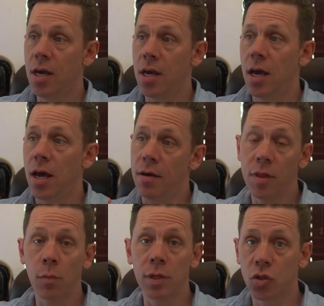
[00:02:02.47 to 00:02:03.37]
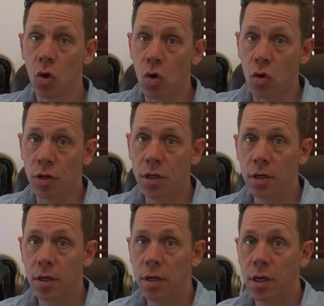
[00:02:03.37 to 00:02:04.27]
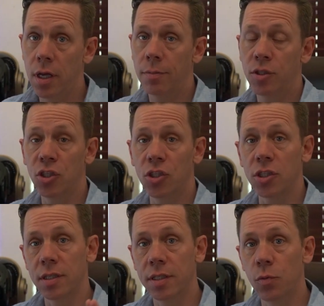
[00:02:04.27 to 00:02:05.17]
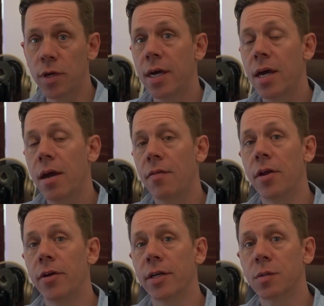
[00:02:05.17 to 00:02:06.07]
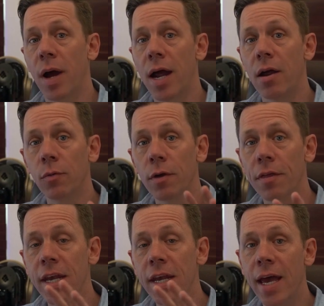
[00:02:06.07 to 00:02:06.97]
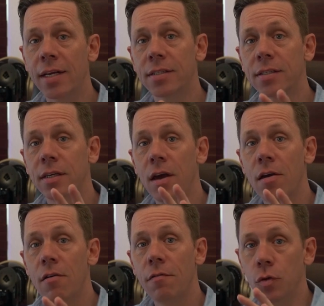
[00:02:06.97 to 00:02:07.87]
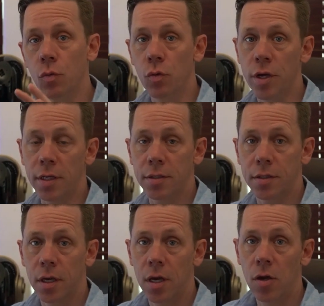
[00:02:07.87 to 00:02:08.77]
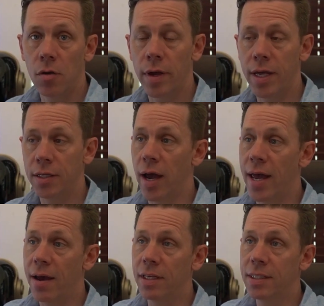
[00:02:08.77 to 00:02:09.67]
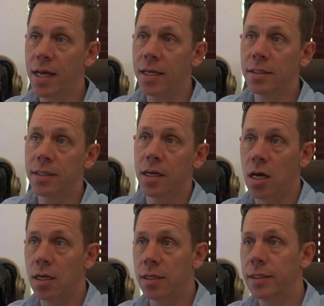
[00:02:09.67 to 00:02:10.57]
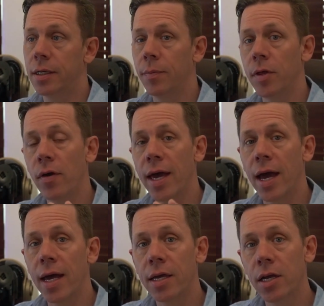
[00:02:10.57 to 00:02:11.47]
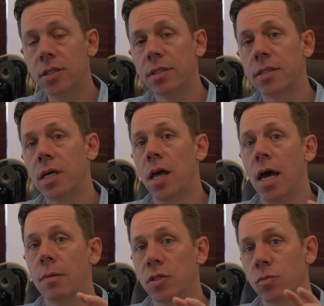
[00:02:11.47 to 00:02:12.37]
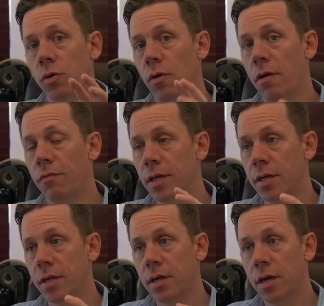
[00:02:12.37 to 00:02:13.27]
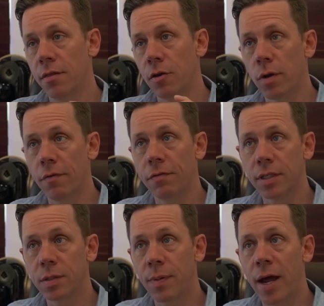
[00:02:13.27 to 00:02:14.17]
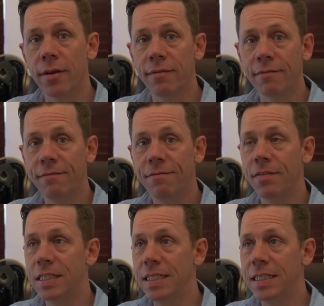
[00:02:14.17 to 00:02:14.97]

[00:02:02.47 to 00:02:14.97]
that we sold in options just this week that are expiring within the next few weeks, right? So I have the settings on Tiblio AI here to sell options with roughly that are roughly expire in 15